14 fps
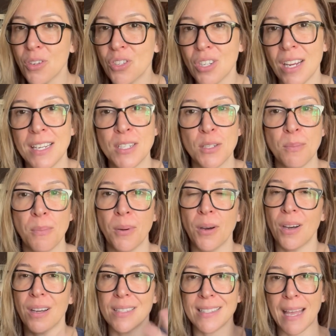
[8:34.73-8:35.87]
change
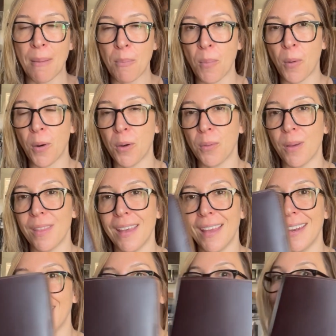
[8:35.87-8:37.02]
books, I'm bored with
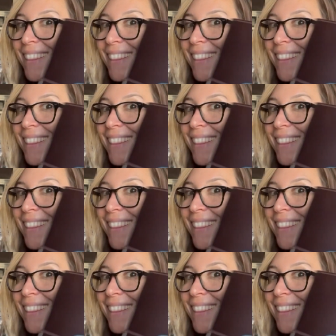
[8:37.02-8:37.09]
it.